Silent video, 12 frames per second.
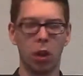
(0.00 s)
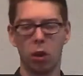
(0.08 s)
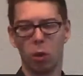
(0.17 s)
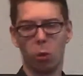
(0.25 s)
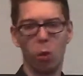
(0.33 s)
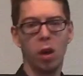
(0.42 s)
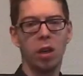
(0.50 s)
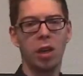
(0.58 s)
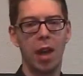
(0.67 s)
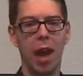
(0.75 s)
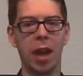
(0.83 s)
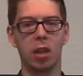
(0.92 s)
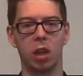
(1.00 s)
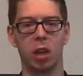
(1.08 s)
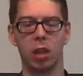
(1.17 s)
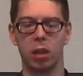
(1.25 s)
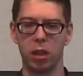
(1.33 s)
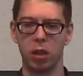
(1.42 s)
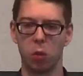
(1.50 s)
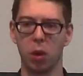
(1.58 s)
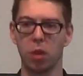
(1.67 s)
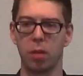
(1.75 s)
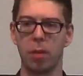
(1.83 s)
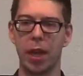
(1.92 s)
One connection that's
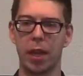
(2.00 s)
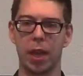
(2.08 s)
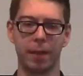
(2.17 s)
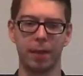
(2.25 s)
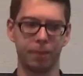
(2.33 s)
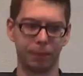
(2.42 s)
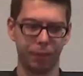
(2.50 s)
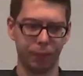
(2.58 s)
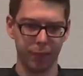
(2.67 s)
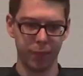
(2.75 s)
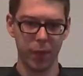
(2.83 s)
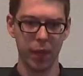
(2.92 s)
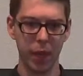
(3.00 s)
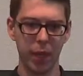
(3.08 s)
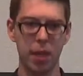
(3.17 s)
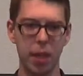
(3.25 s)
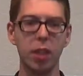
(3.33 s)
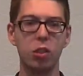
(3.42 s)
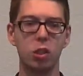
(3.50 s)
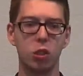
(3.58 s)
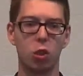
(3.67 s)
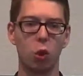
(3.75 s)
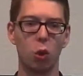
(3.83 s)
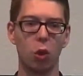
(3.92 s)
worth making, this
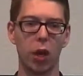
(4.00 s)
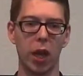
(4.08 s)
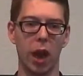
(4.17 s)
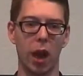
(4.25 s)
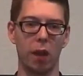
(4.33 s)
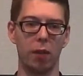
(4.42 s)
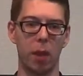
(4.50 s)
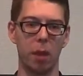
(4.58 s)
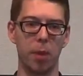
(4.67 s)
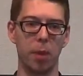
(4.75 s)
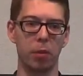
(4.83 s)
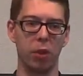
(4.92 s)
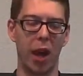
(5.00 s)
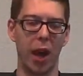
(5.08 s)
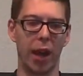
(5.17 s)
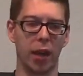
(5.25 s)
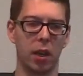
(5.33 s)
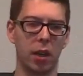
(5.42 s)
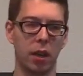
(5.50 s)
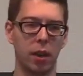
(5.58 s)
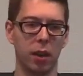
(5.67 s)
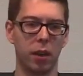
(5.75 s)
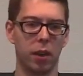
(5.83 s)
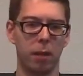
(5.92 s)
story of Abimelech
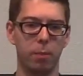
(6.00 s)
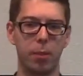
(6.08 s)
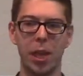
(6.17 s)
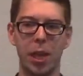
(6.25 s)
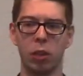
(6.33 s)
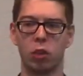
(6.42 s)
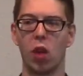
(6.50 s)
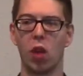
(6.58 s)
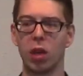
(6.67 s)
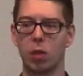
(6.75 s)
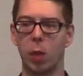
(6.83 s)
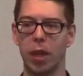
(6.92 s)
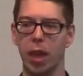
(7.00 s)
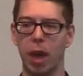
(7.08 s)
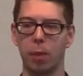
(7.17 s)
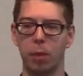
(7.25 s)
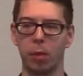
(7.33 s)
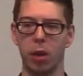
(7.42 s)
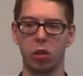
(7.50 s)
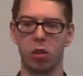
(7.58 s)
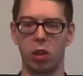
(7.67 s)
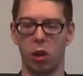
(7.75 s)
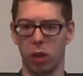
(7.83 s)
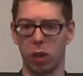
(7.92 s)
being crushed by the upper
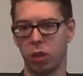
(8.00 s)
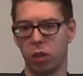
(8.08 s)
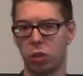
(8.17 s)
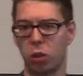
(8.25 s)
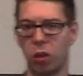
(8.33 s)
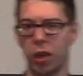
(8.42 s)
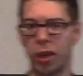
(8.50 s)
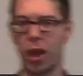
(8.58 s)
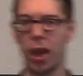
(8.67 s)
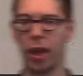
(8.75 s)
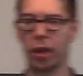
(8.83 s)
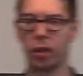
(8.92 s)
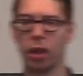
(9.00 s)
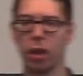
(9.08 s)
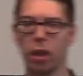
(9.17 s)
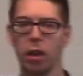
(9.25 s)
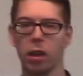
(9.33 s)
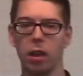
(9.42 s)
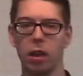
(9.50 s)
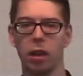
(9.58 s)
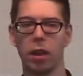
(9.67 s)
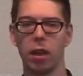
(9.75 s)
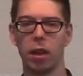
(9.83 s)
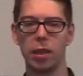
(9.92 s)
millstone, it's a story that
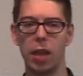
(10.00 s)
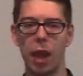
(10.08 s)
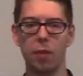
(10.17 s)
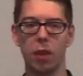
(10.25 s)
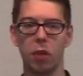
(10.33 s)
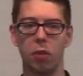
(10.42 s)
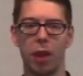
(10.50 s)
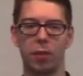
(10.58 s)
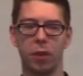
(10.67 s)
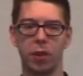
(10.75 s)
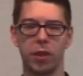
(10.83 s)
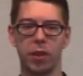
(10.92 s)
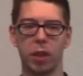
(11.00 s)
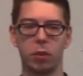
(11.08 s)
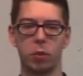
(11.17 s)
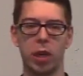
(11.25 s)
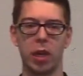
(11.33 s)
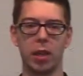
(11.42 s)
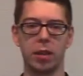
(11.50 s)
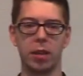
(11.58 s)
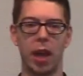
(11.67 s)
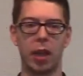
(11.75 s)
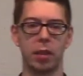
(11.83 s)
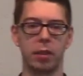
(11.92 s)
David references when he
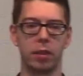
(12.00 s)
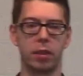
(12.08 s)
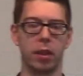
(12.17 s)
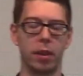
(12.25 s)
sends